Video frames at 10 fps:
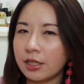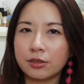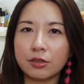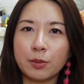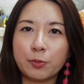
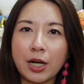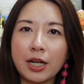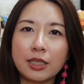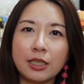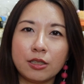So the
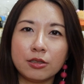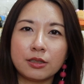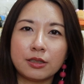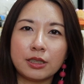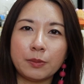Prada
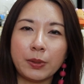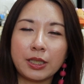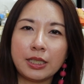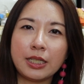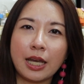Cleo's
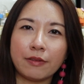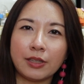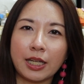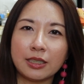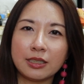typically
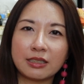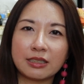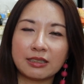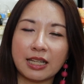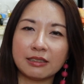have like this
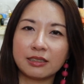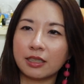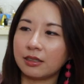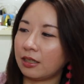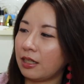
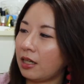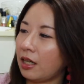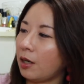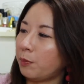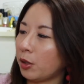slanted
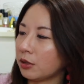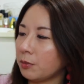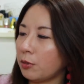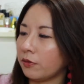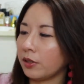uh,
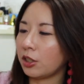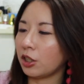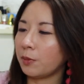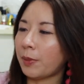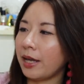bottom over
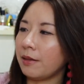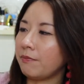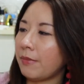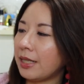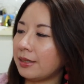here but it
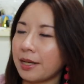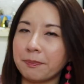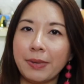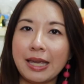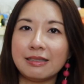makes their
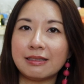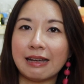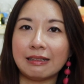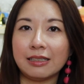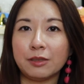base
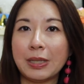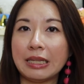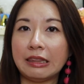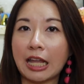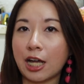like a little
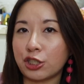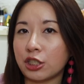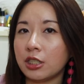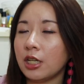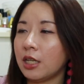bit
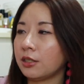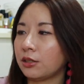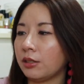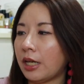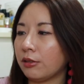larger
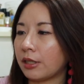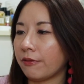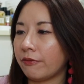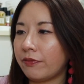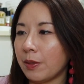so that you
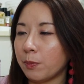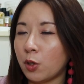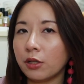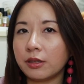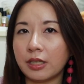can fit
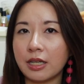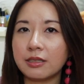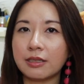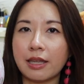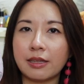more
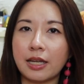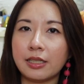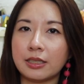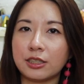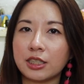things and
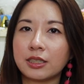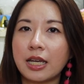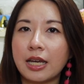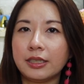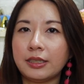then it just
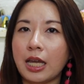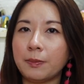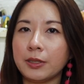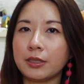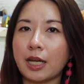
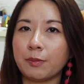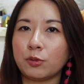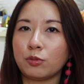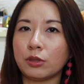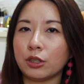tapers up
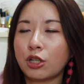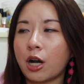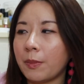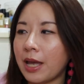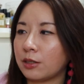to the
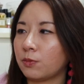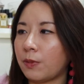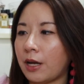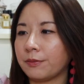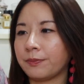top as
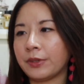well.